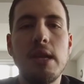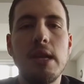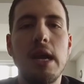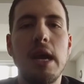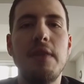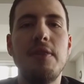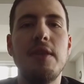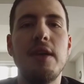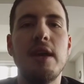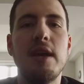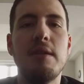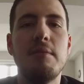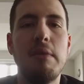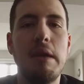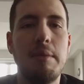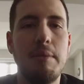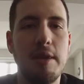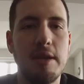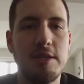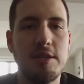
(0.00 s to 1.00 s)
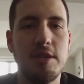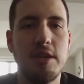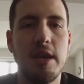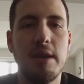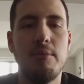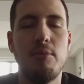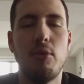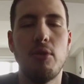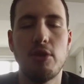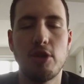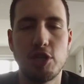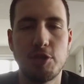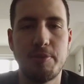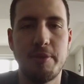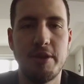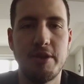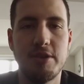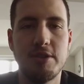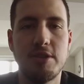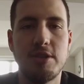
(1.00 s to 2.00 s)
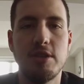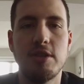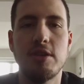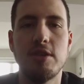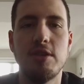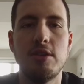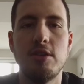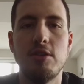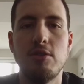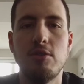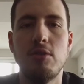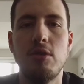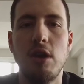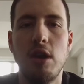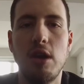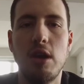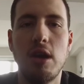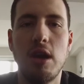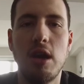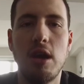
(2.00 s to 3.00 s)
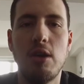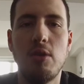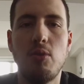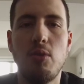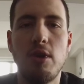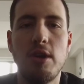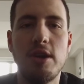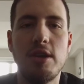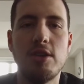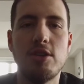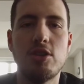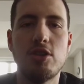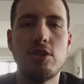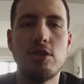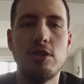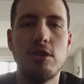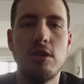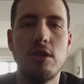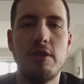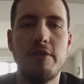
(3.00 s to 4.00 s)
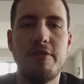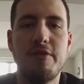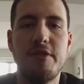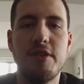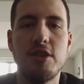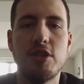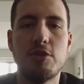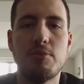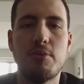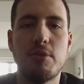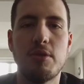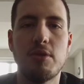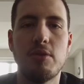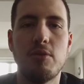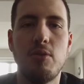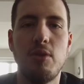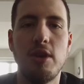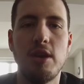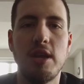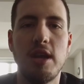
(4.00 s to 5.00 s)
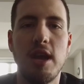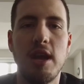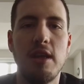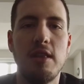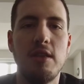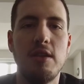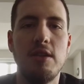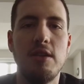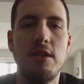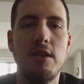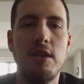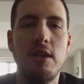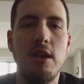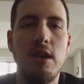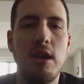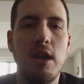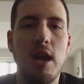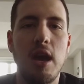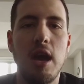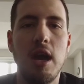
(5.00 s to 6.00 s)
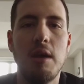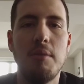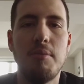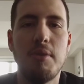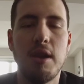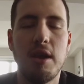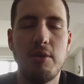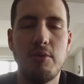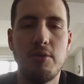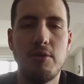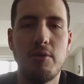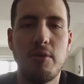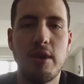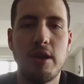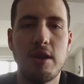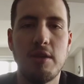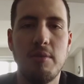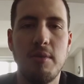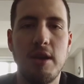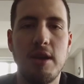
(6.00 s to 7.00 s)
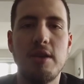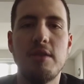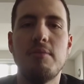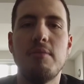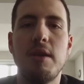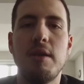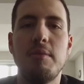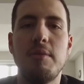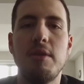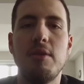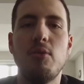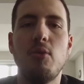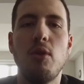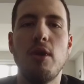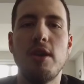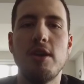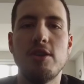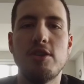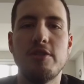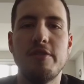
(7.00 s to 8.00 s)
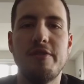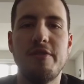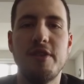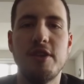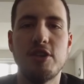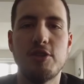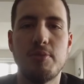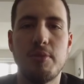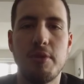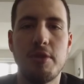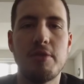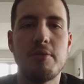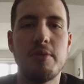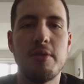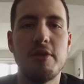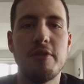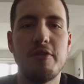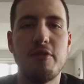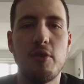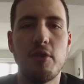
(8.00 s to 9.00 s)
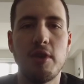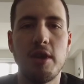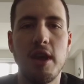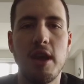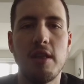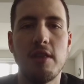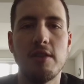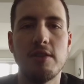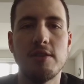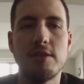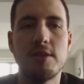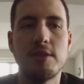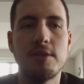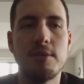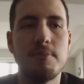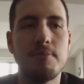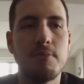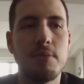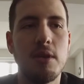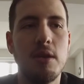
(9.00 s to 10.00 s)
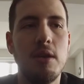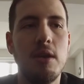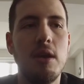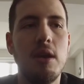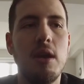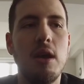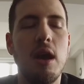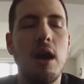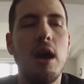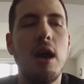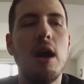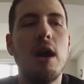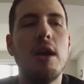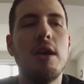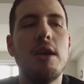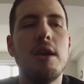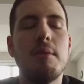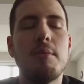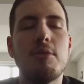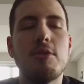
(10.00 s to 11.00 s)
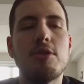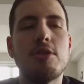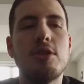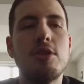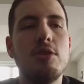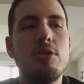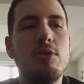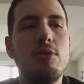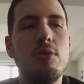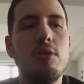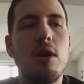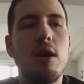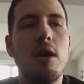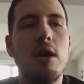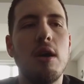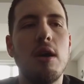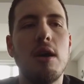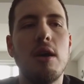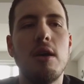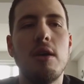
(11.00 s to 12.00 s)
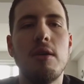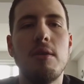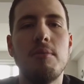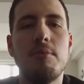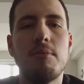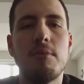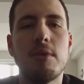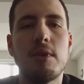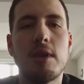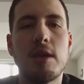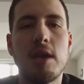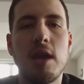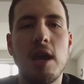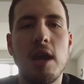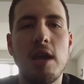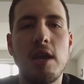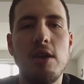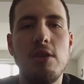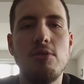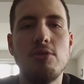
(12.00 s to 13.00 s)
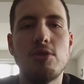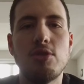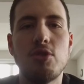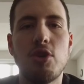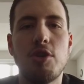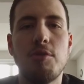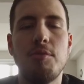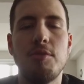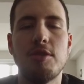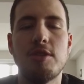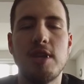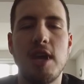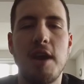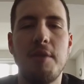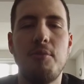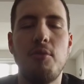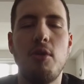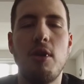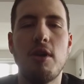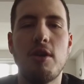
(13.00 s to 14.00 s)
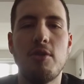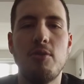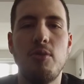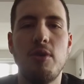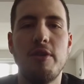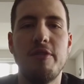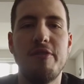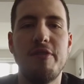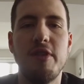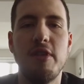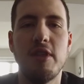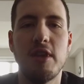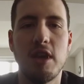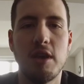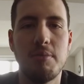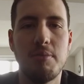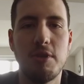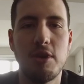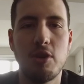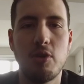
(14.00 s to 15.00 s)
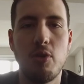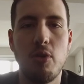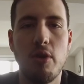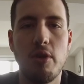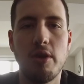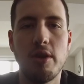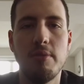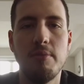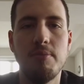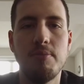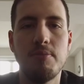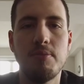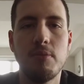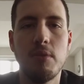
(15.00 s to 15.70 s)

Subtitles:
and then maybe as you get more experienced you can do 1 inch of fish per 1 gallon. But I would recommend maybe 1 inch of fish per 3 or 4 gallons. Number two, can I use normal tap water when filling up an aquarium?